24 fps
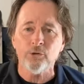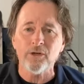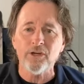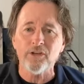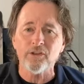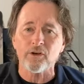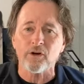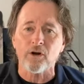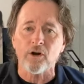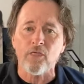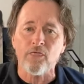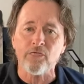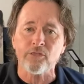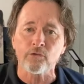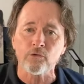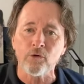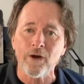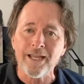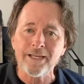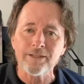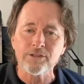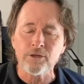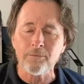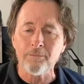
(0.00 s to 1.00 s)
You're either a
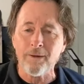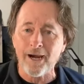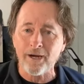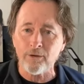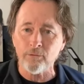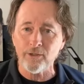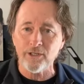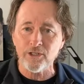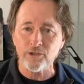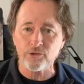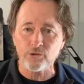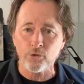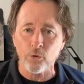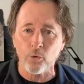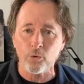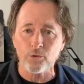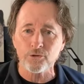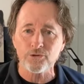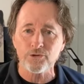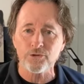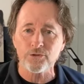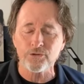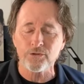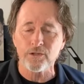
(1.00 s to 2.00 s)
threat to my
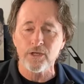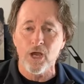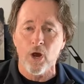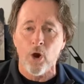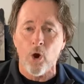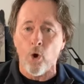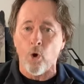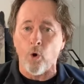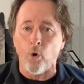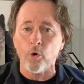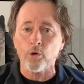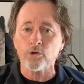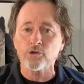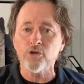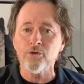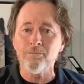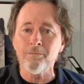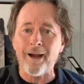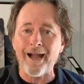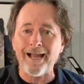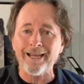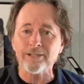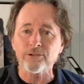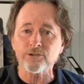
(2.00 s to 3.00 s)
resources or
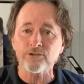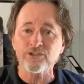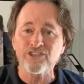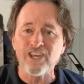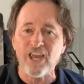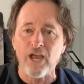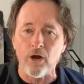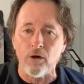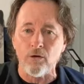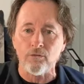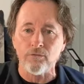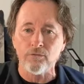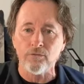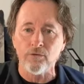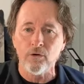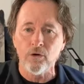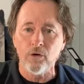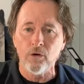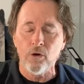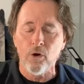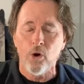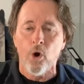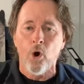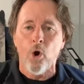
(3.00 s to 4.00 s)
to myself,
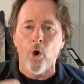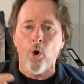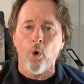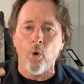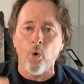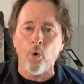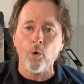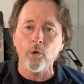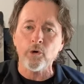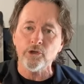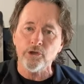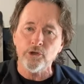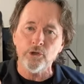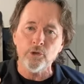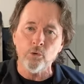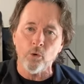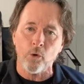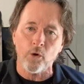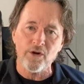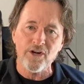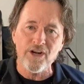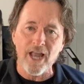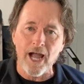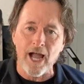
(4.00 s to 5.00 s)
or
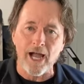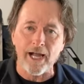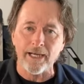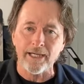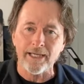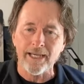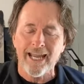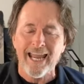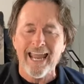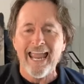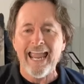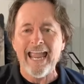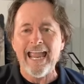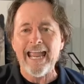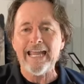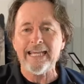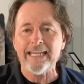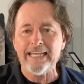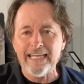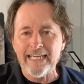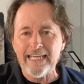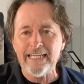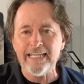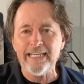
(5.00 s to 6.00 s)
you are not
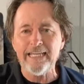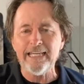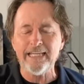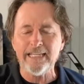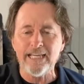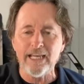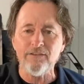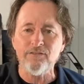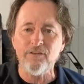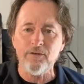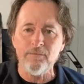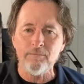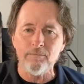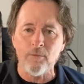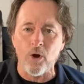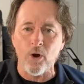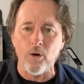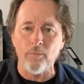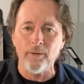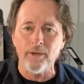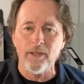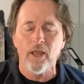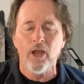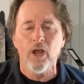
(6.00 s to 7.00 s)
at any given
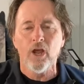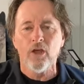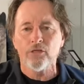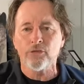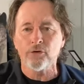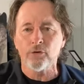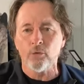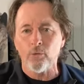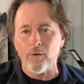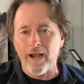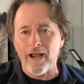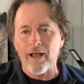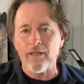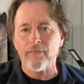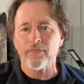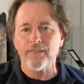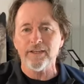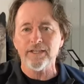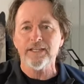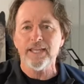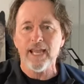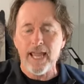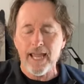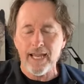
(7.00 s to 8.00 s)
moment
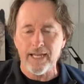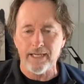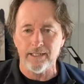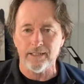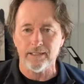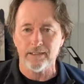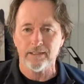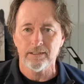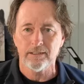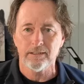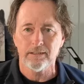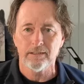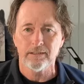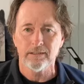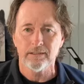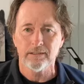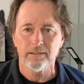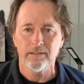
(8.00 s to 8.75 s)
throughout the day.